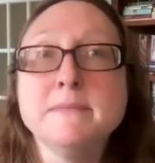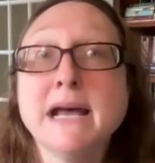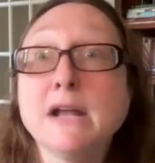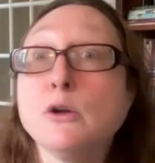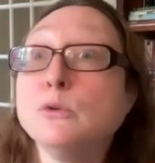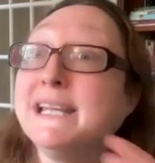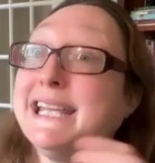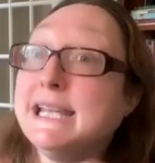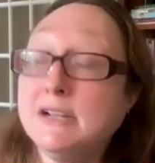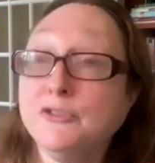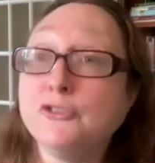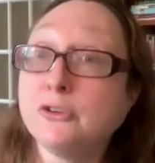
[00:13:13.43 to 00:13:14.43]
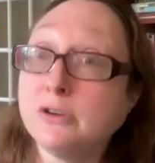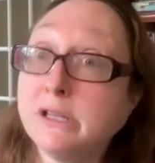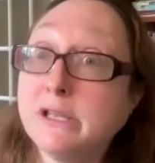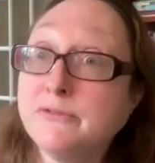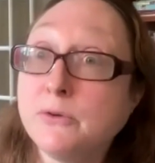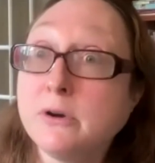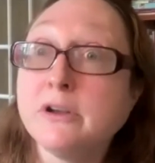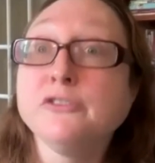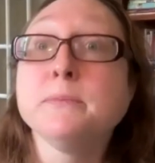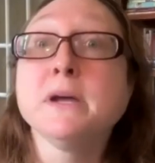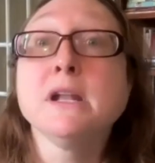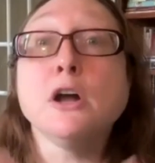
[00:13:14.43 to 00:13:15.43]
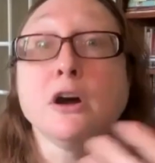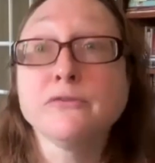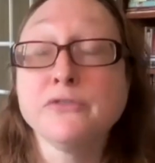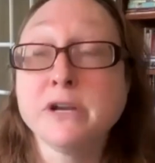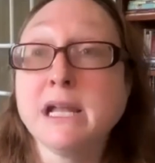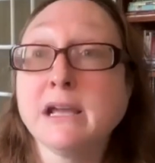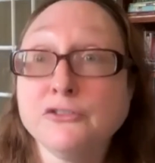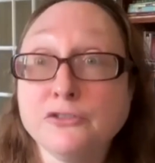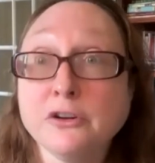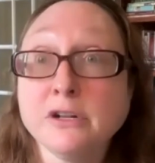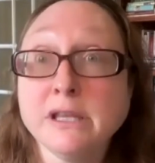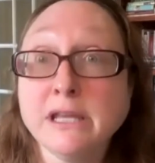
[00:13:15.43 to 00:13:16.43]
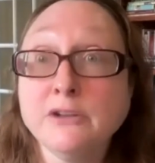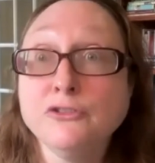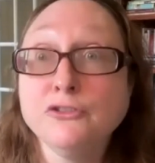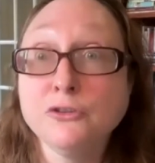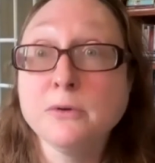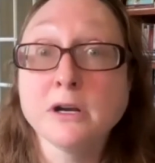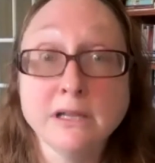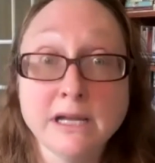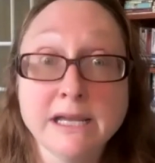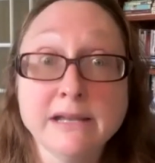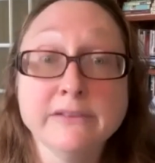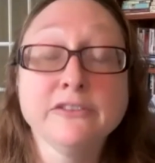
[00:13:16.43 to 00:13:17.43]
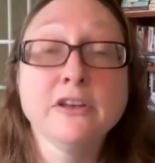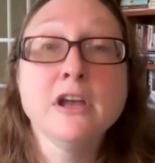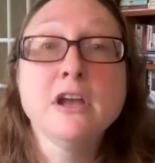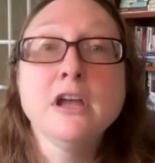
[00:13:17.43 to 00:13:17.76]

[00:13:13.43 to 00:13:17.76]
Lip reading: not only internally for us, but offering externally to our clients,